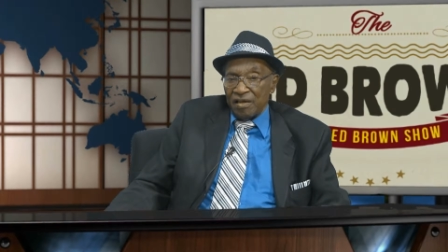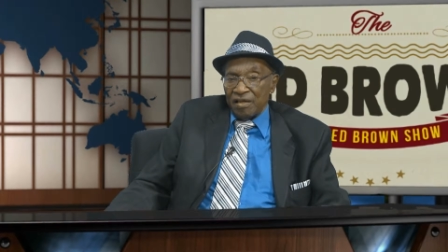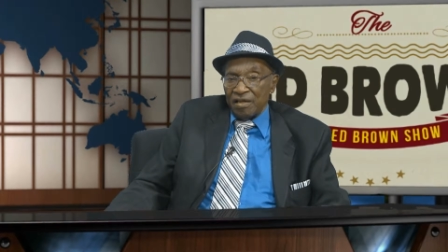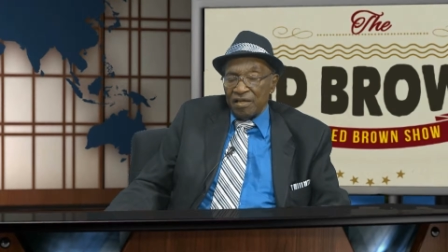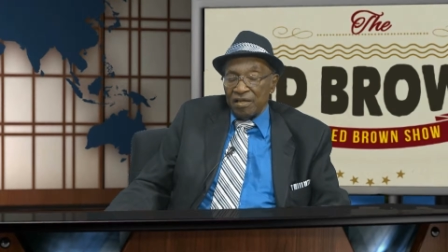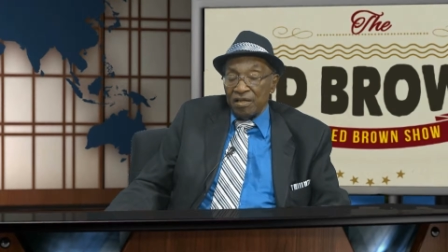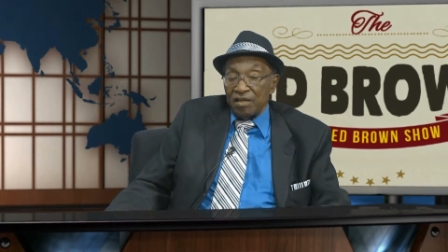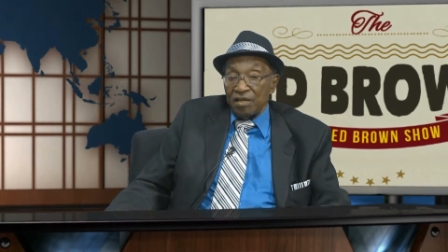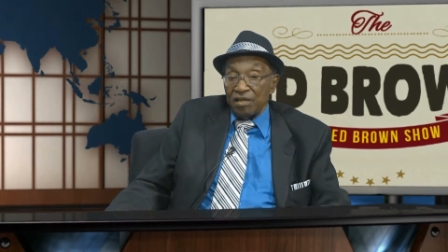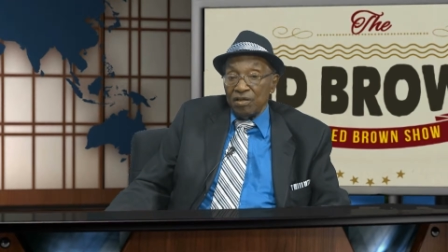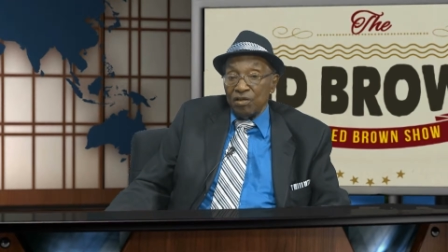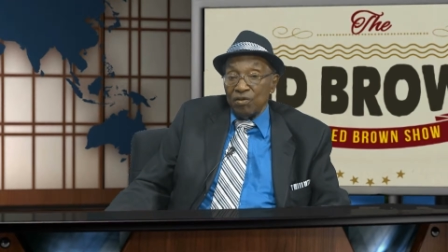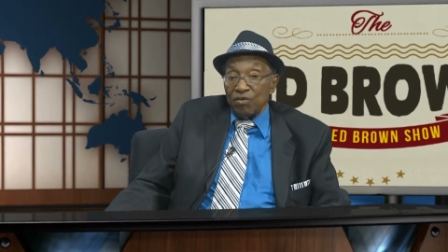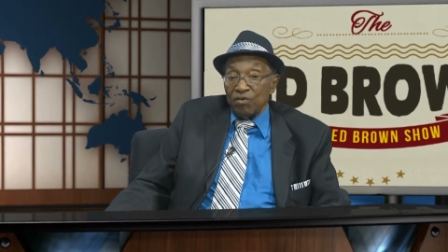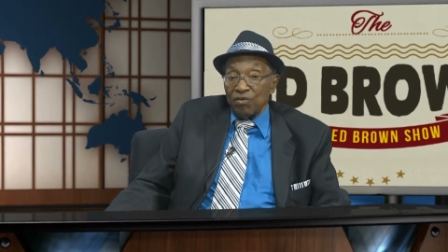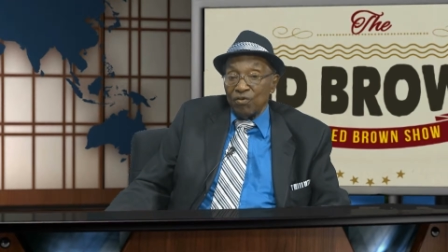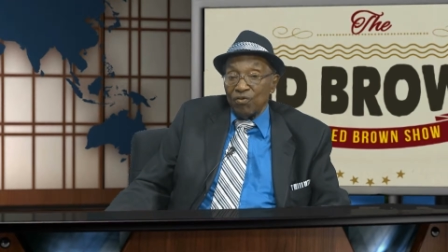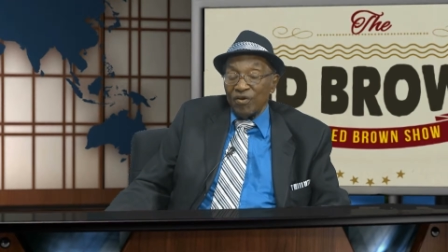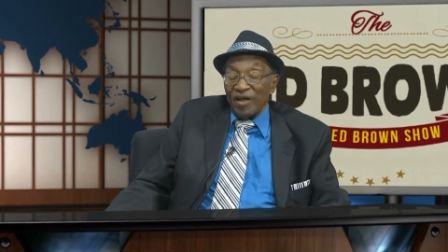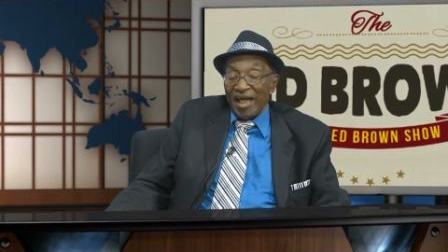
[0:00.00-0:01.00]
Then you
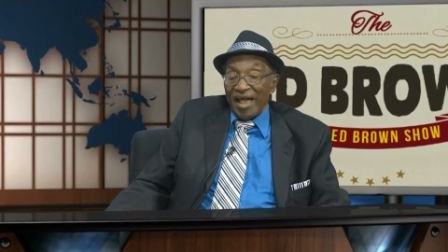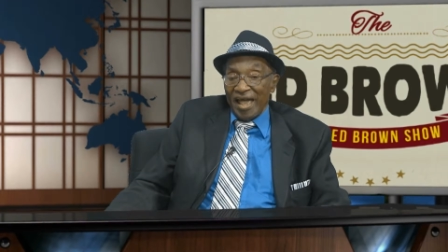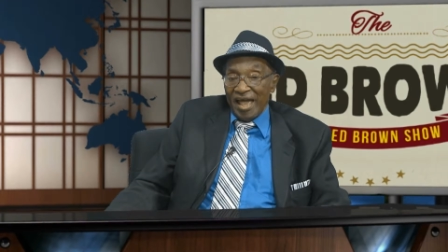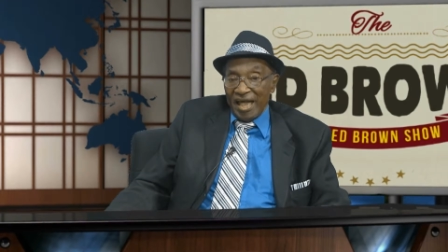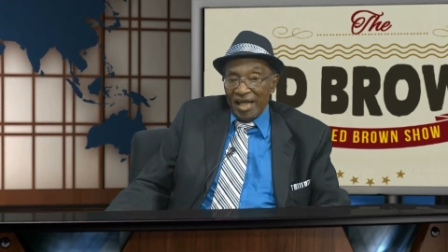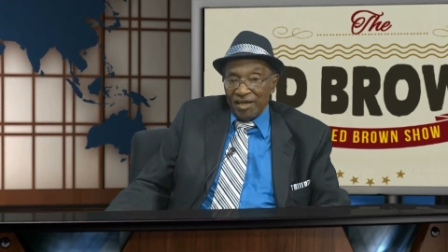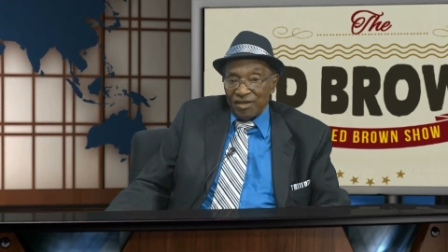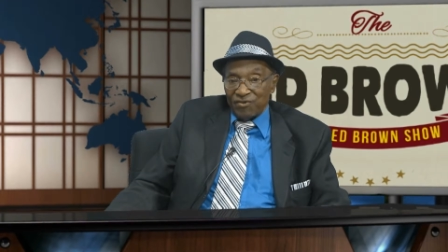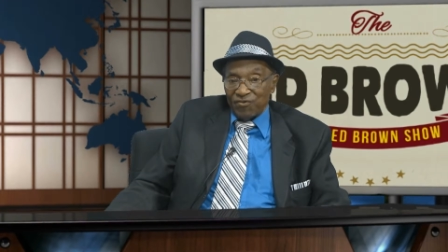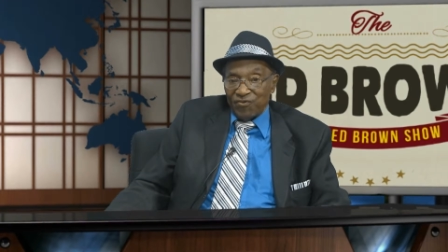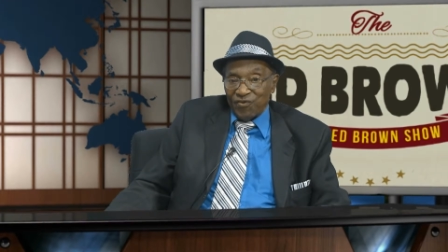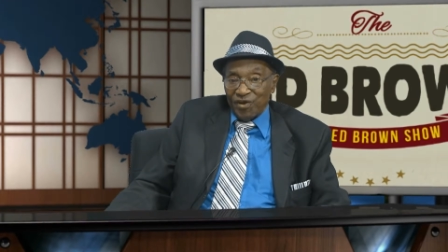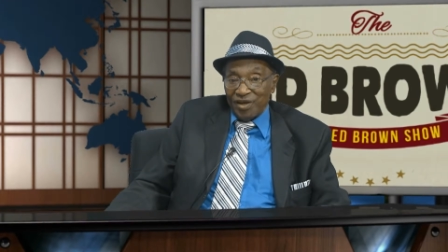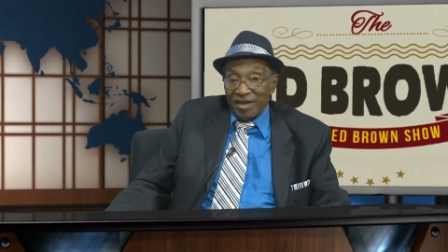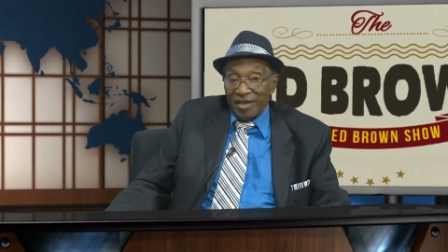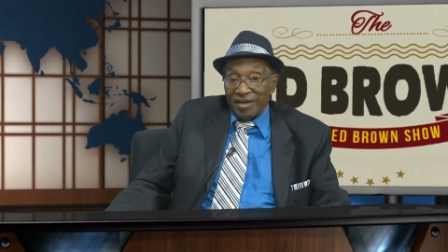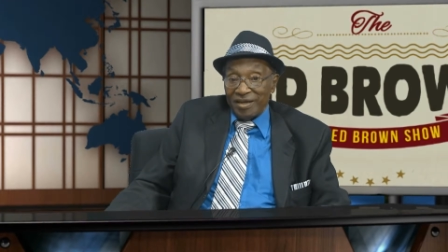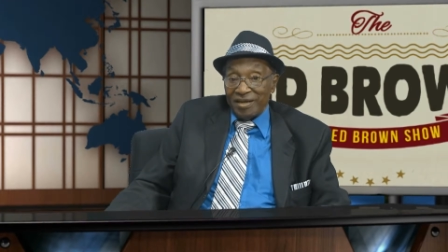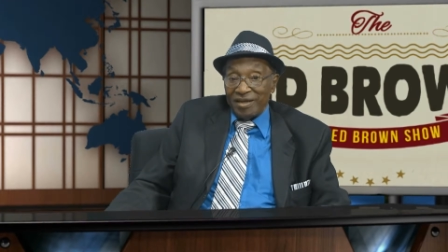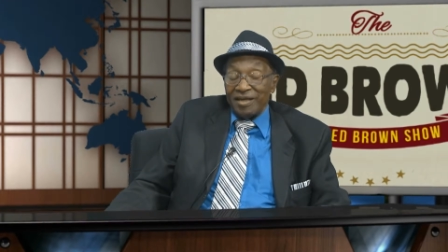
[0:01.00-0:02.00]
don't ask for
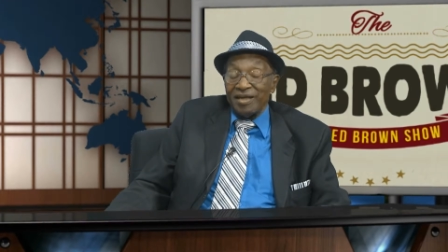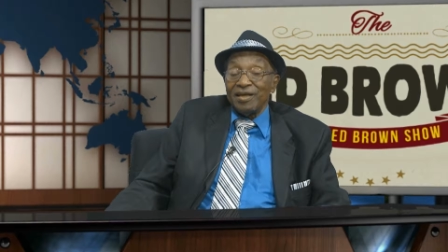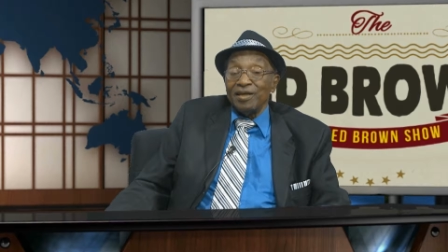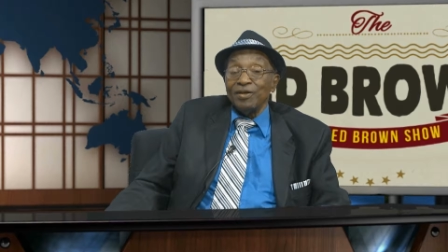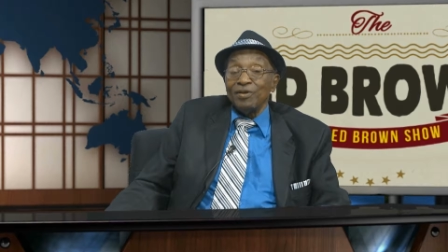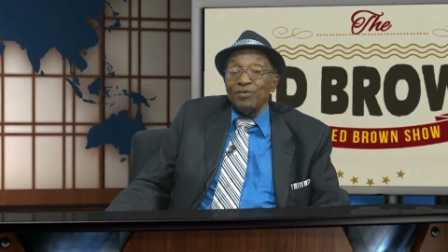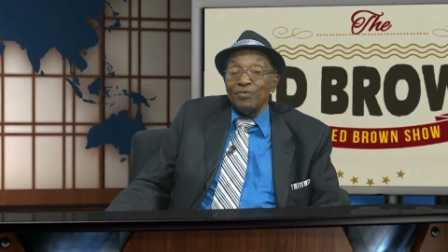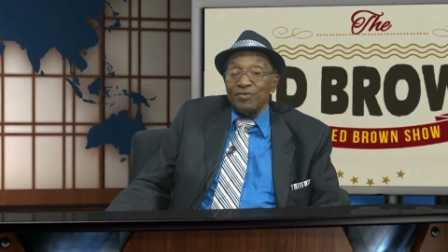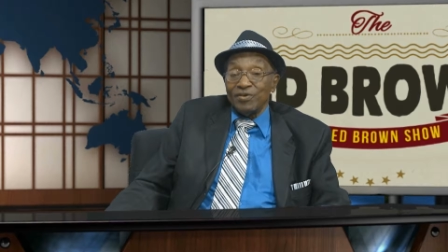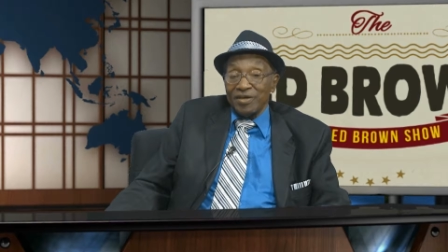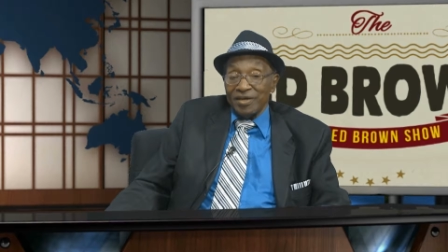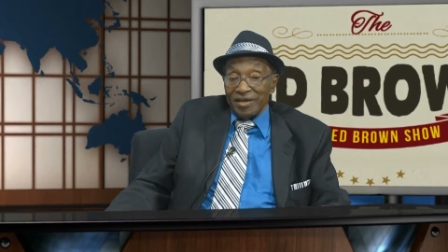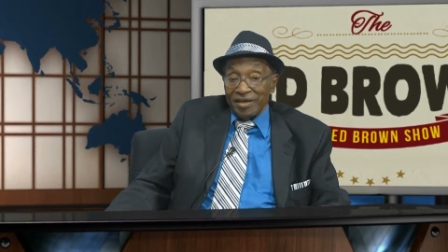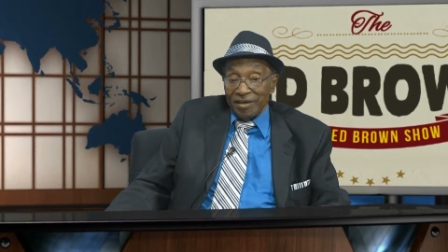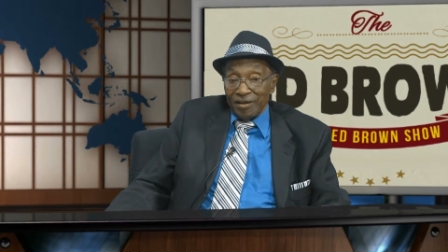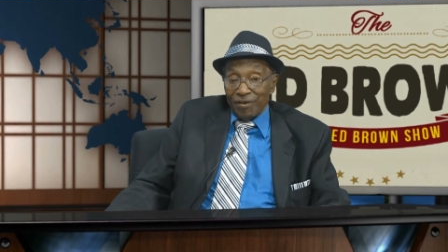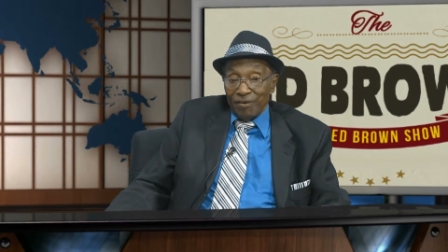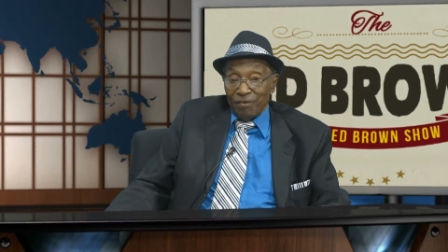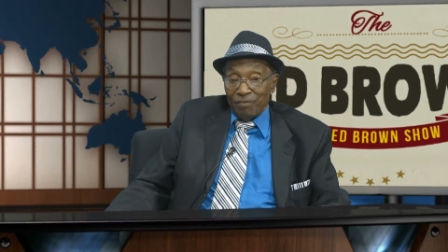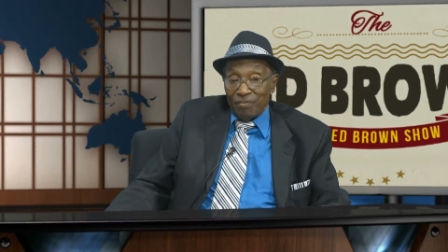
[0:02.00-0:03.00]
anything. You
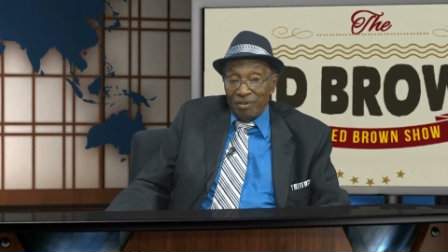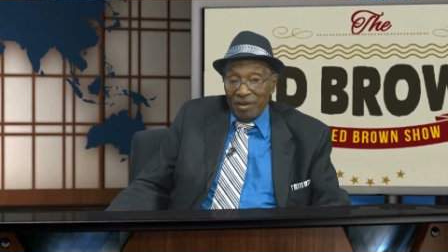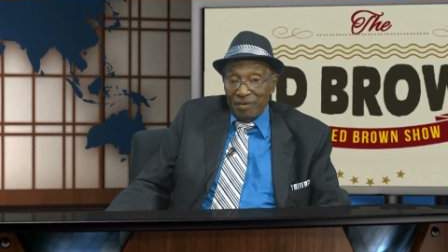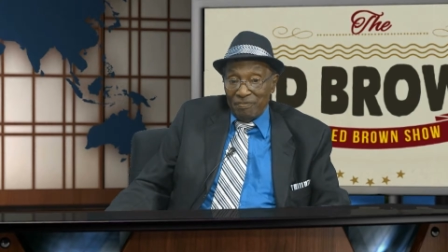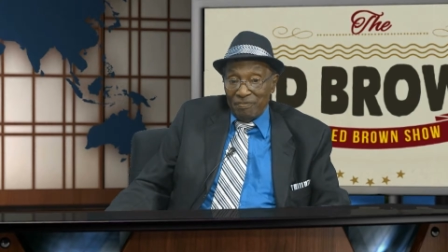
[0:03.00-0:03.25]
tell people.